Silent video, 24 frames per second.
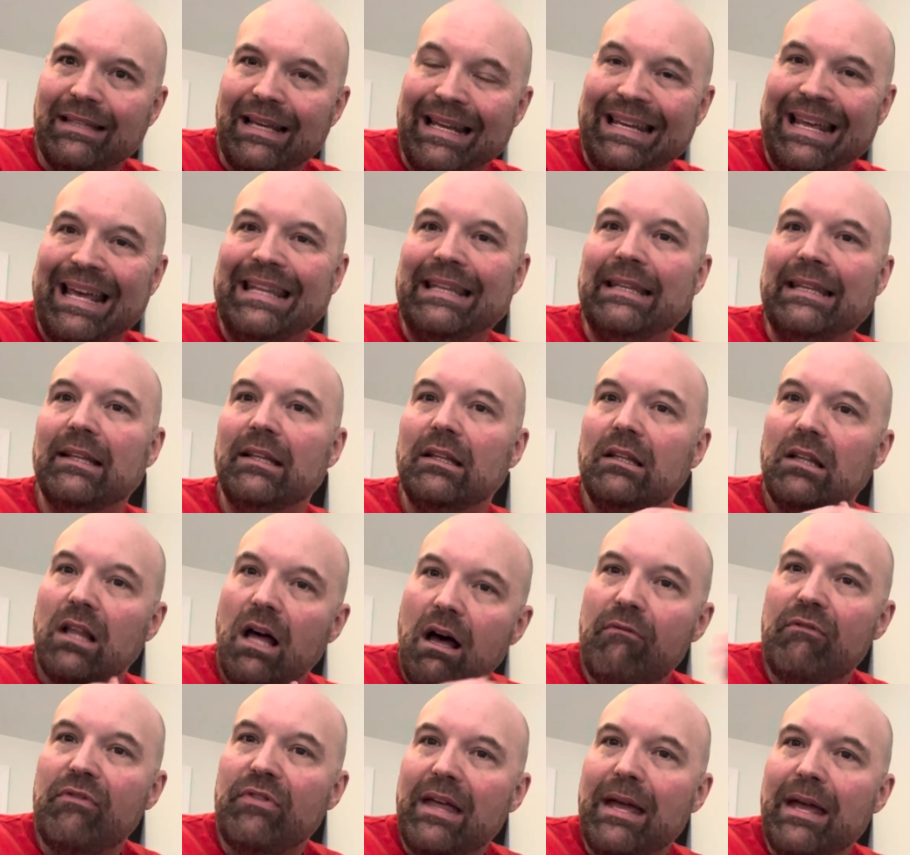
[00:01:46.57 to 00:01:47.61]
And then
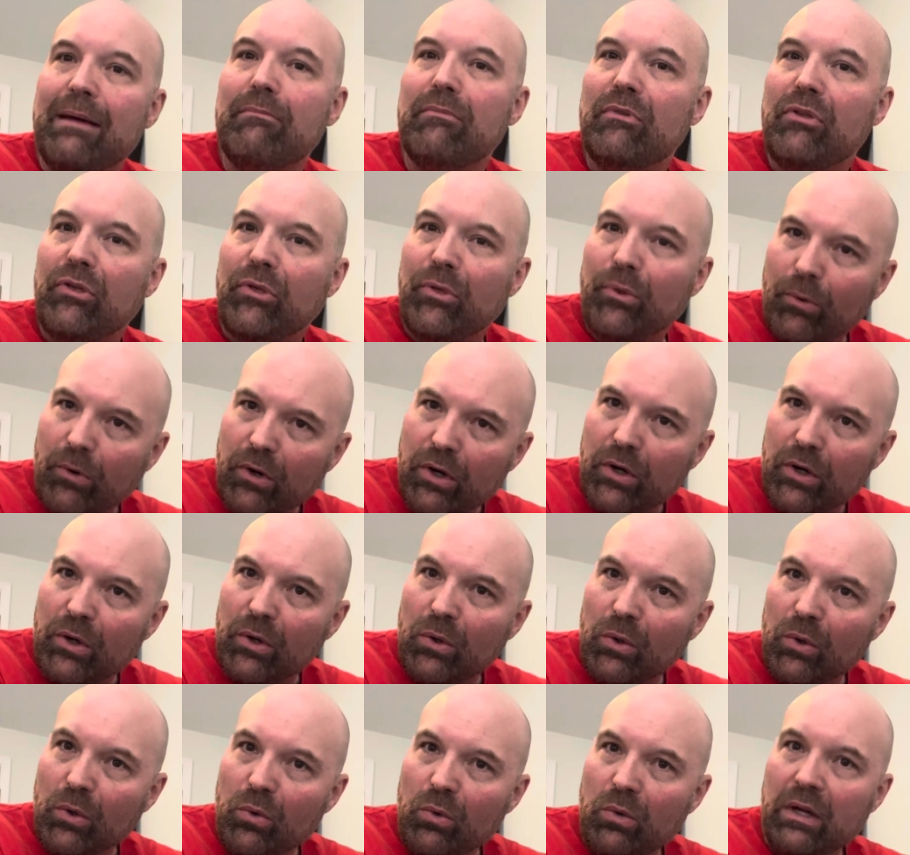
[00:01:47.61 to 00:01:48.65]
love them
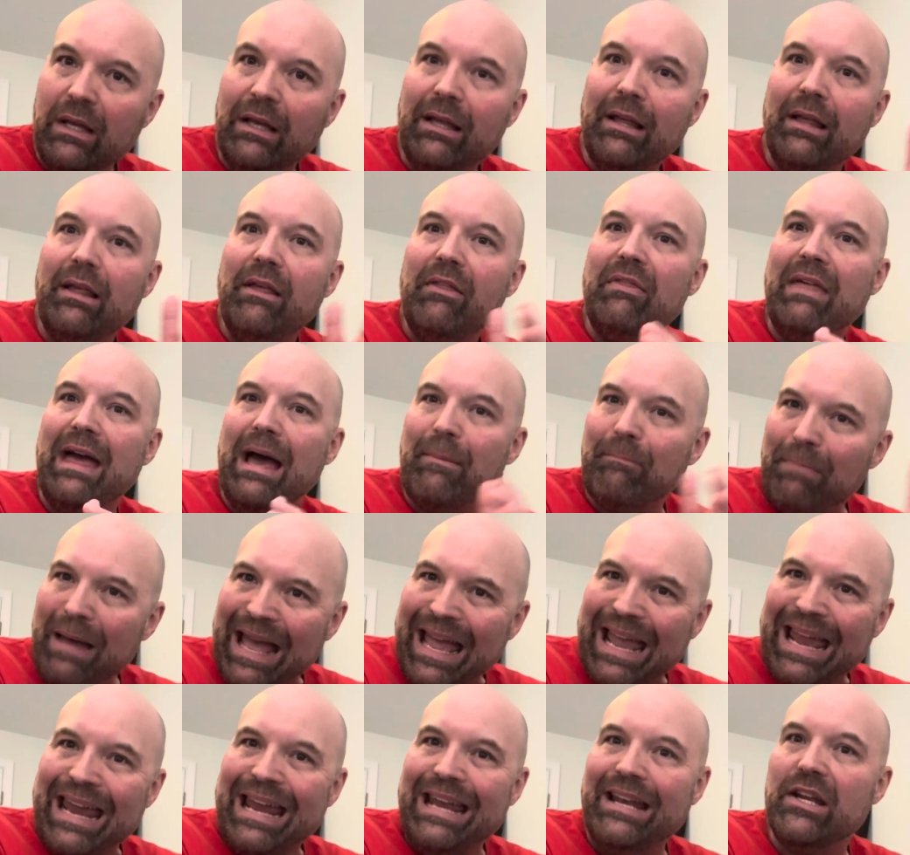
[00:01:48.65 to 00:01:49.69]
through that
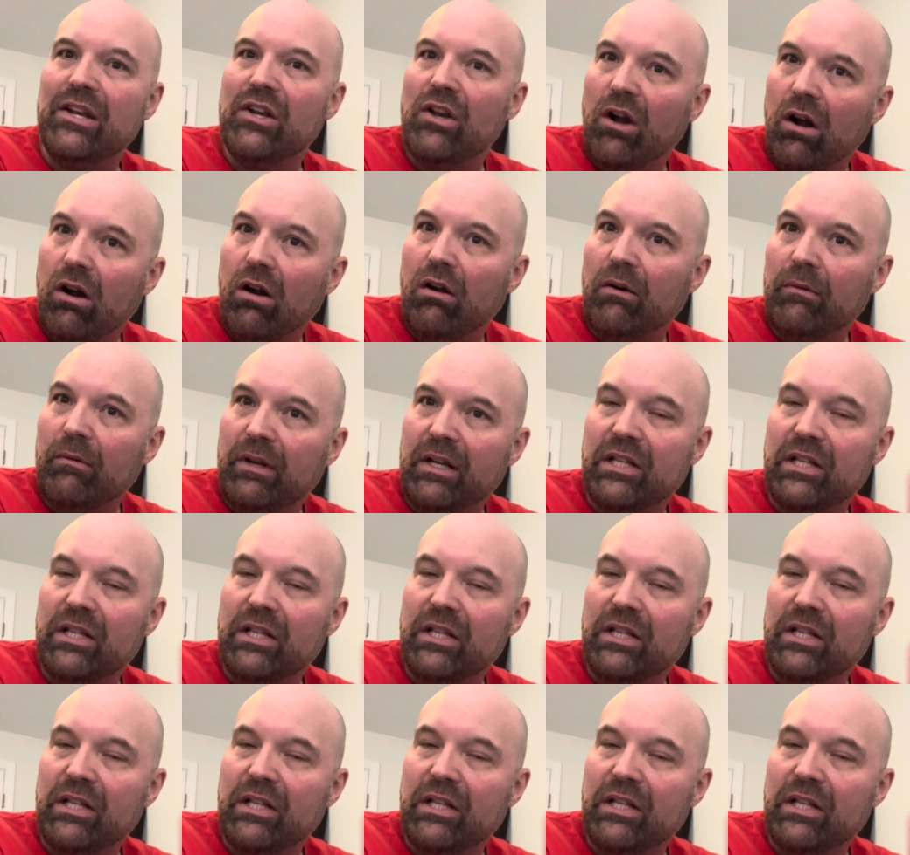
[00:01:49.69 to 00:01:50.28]
pain and hurt.